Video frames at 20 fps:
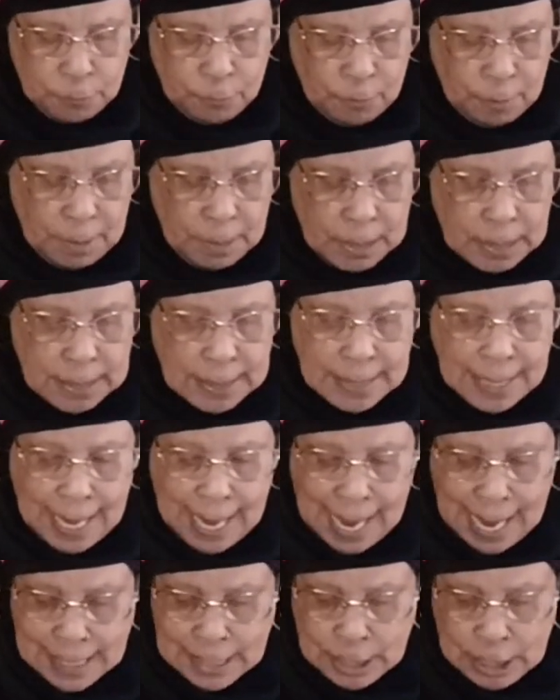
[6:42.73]
from here, because
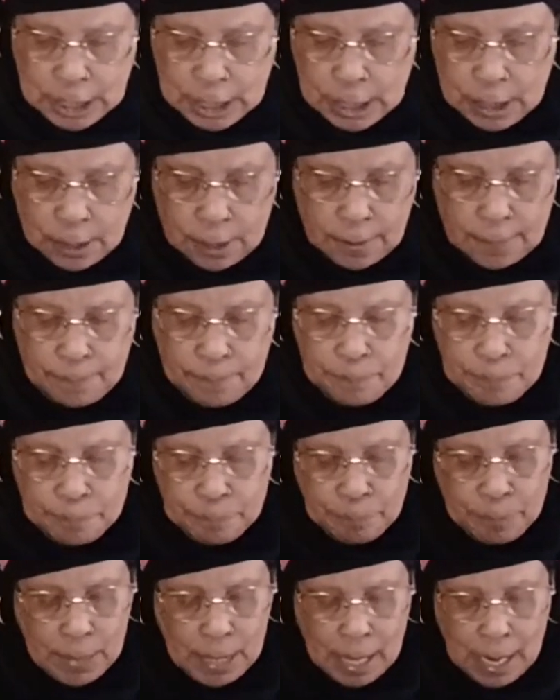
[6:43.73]
last year
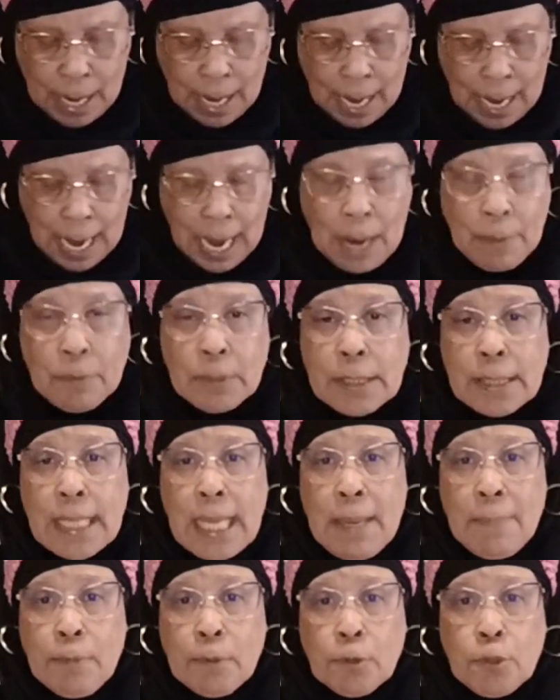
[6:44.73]
I was
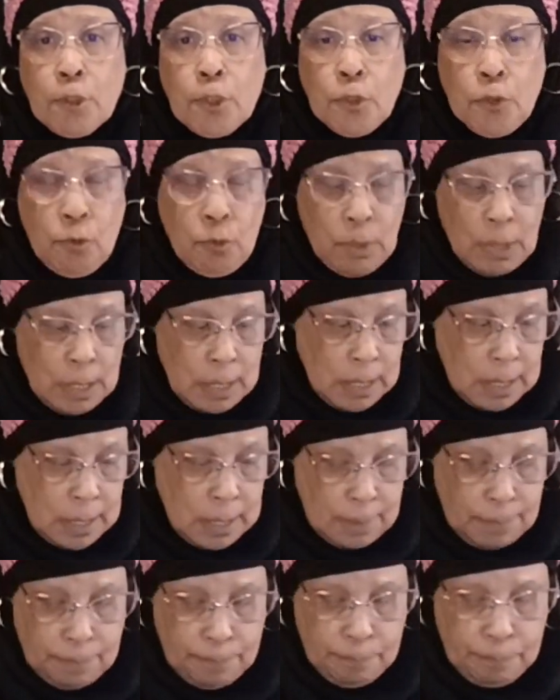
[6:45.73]
able
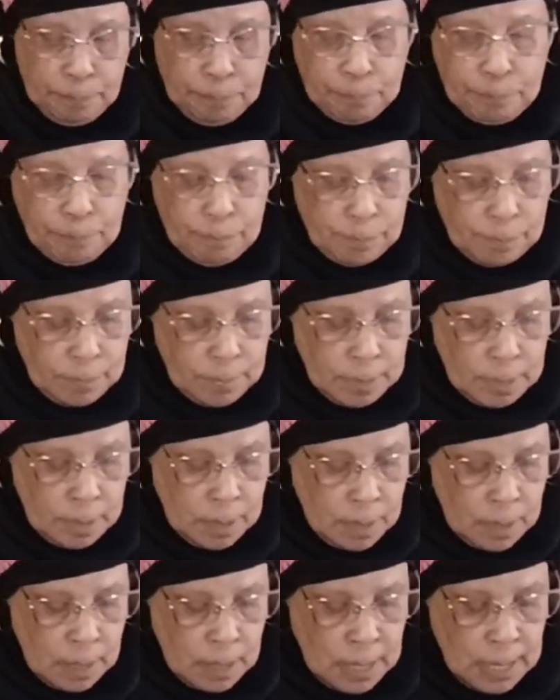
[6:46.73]
to
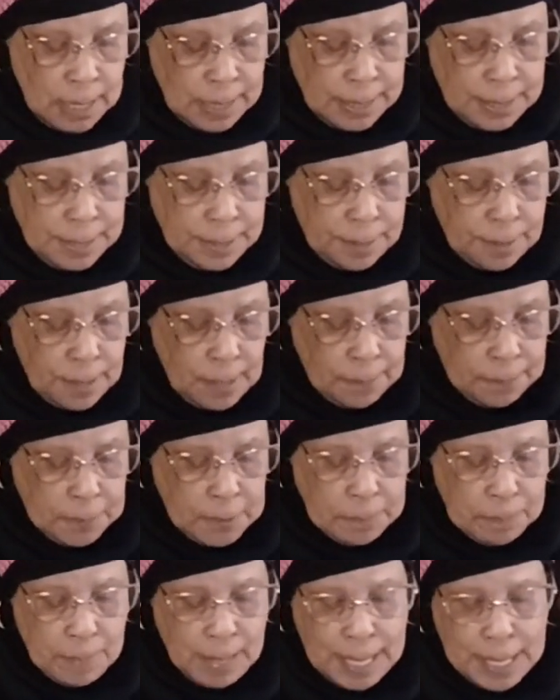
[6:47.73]
get enough
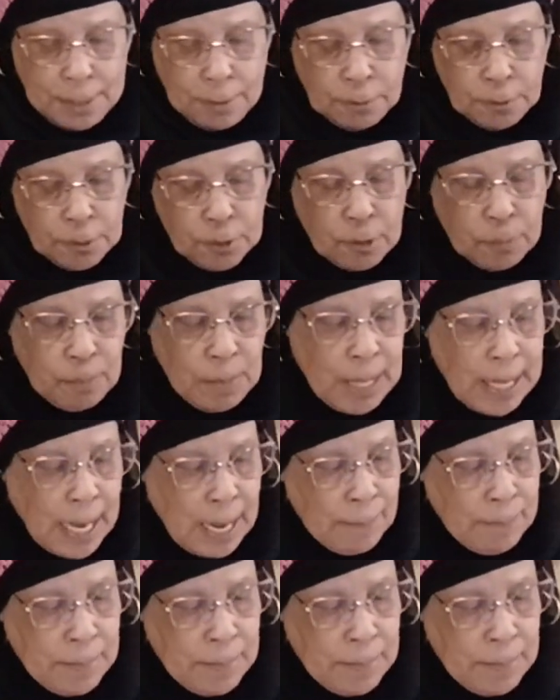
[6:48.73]
tomatoes to make. I